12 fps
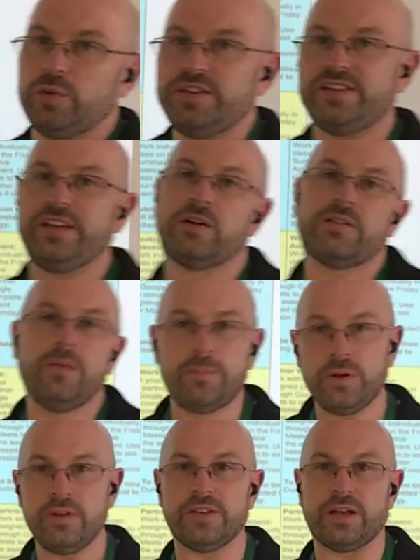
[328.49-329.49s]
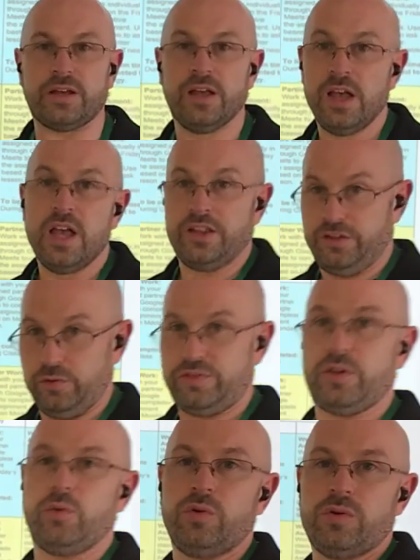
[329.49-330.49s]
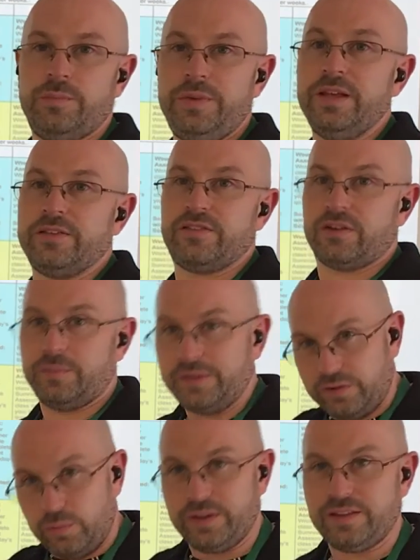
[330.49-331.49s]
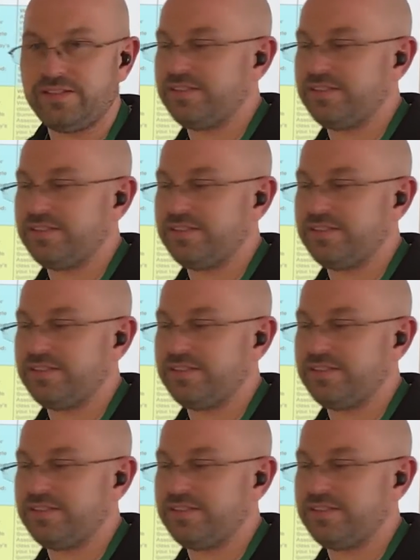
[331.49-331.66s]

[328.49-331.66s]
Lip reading: who is here in the building using Google Meets. You're going to be doing